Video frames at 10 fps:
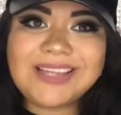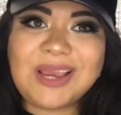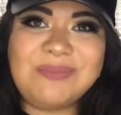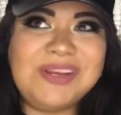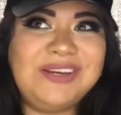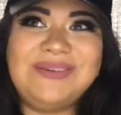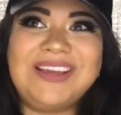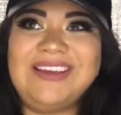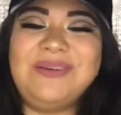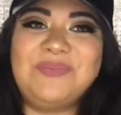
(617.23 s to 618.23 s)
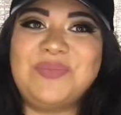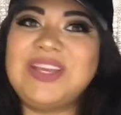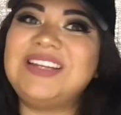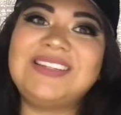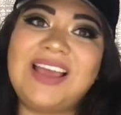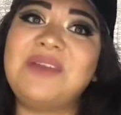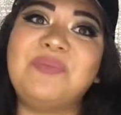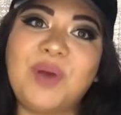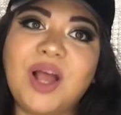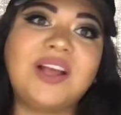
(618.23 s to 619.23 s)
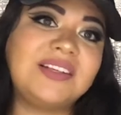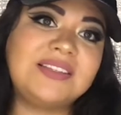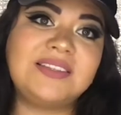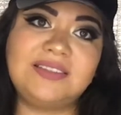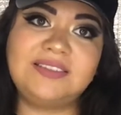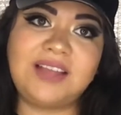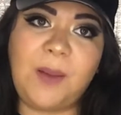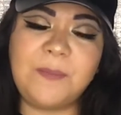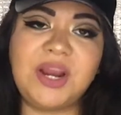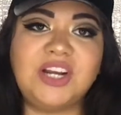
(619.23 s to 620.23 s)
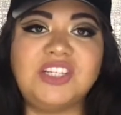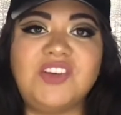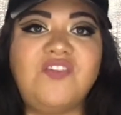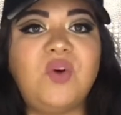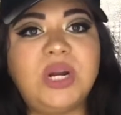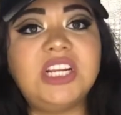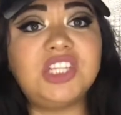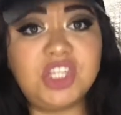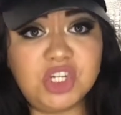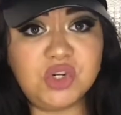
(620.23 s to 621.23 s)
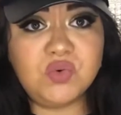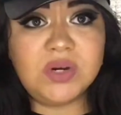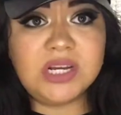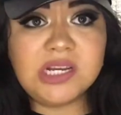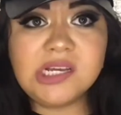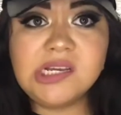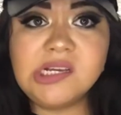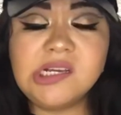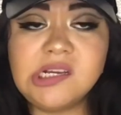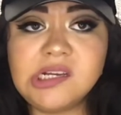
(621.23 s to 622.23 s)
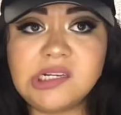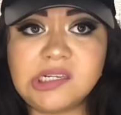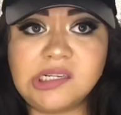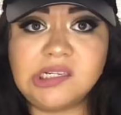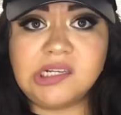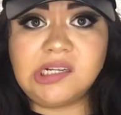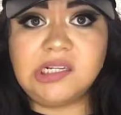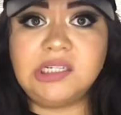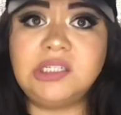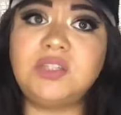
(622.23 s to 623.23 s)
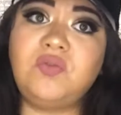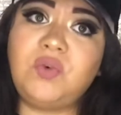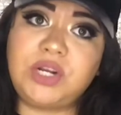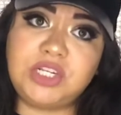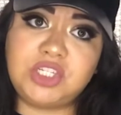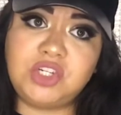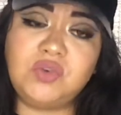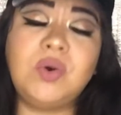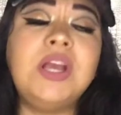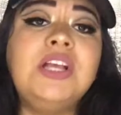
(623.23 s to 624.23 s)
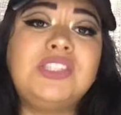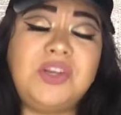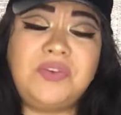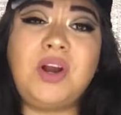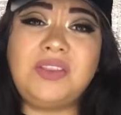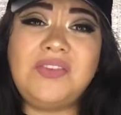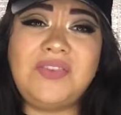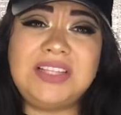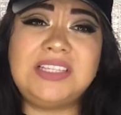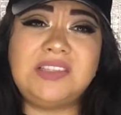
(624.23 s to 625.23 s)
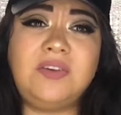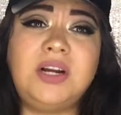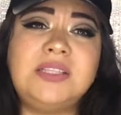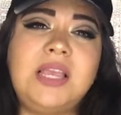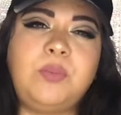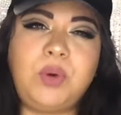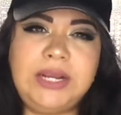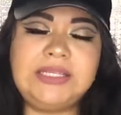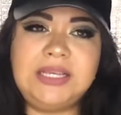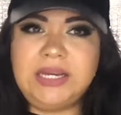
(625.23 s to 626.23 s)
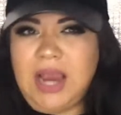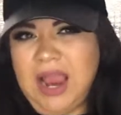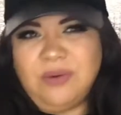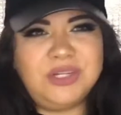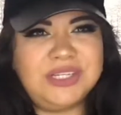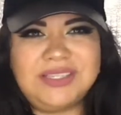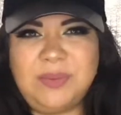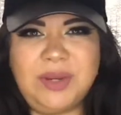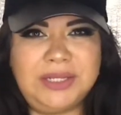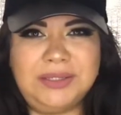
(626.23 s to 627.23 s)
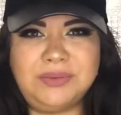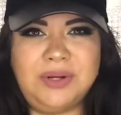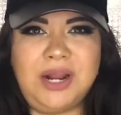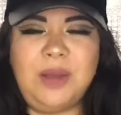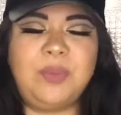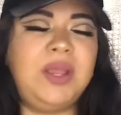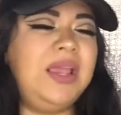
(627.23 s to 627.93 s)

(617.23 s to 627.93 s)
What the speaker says: I mean, you can't beat $10 compared to $42 $10.42. So if you're on the fence as far as like pricing, I would just say pick this one up.